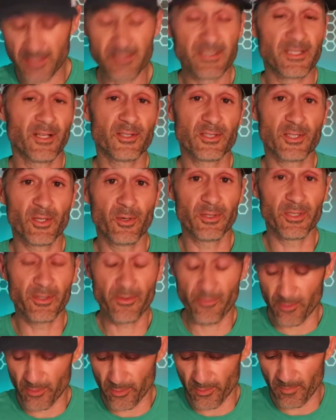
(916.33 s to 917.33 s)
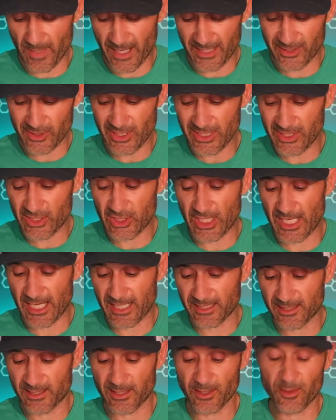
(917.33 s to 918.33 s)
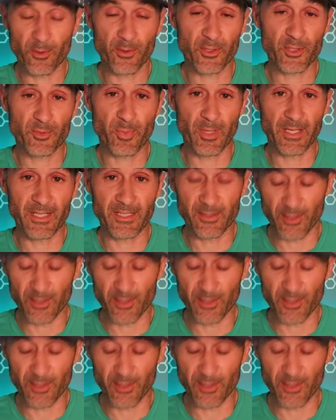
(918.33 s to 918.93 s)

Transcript: starts going through, match each tag to the corresponding